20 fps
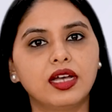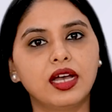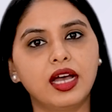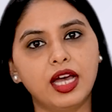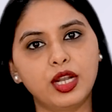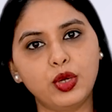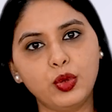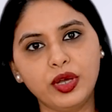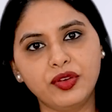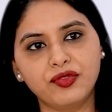
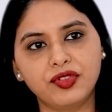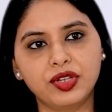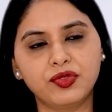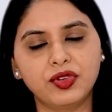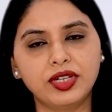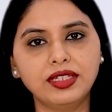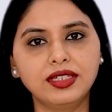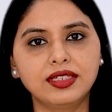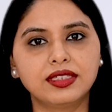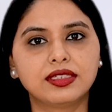Hello
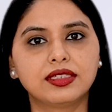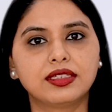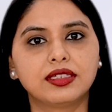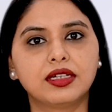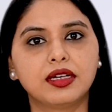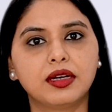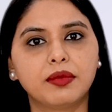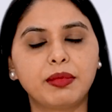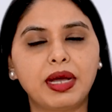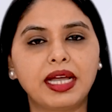everyone,
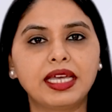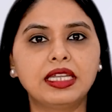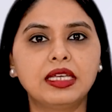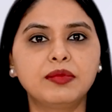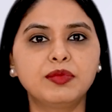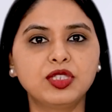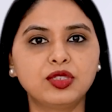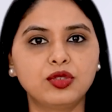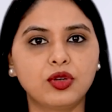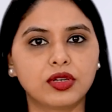my
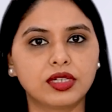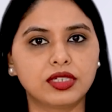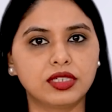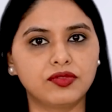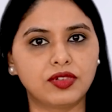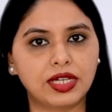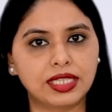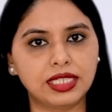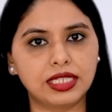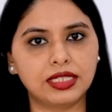name is Dr.
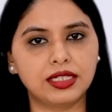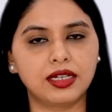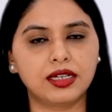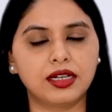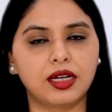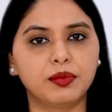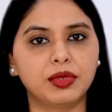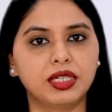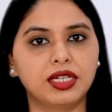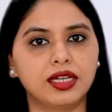Vandana
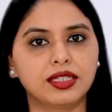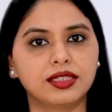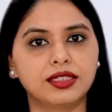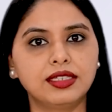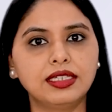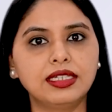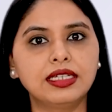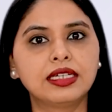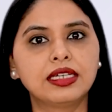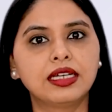
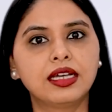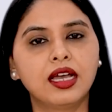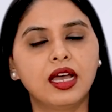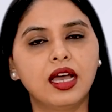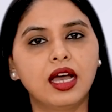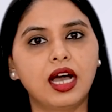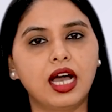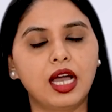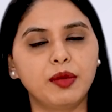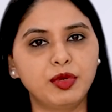Ramanathan.
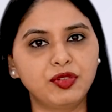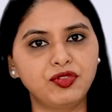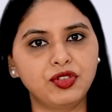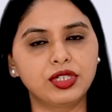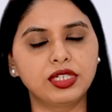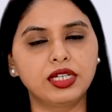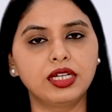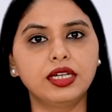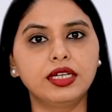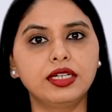I'm a
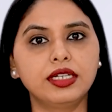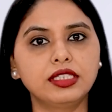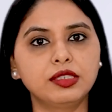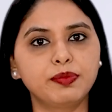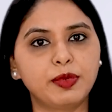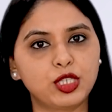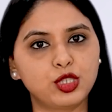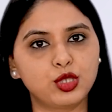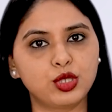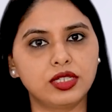fertility
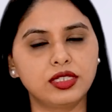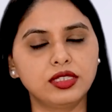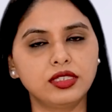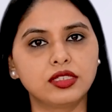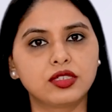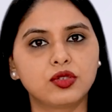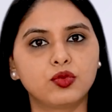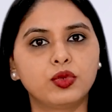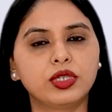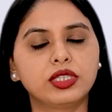
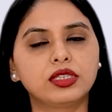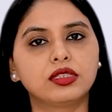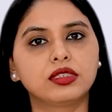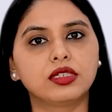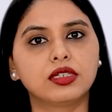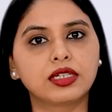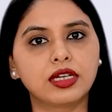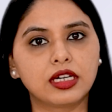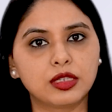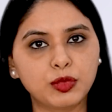specialist with
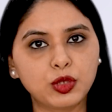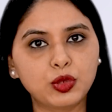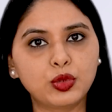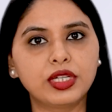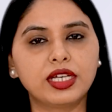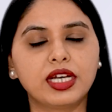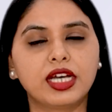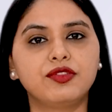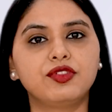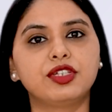
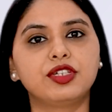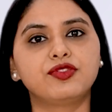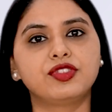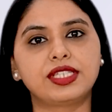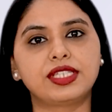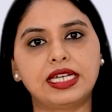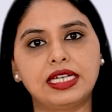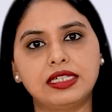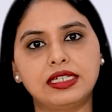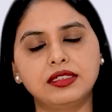GarbhaGudi IVF
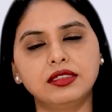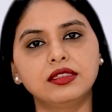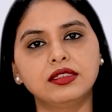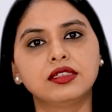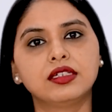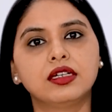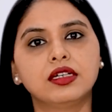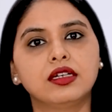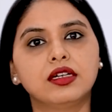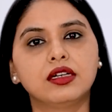Center,
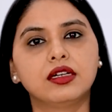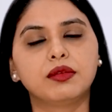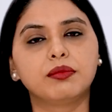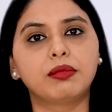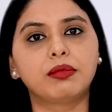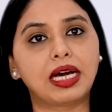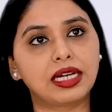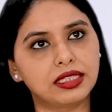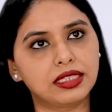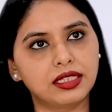
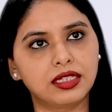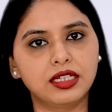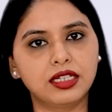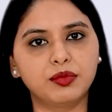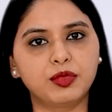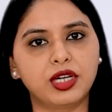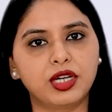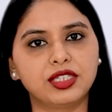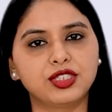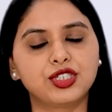Marathahalli
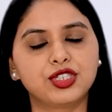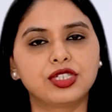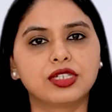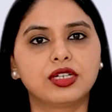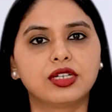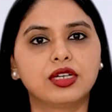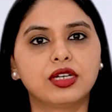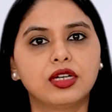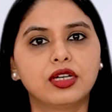branch.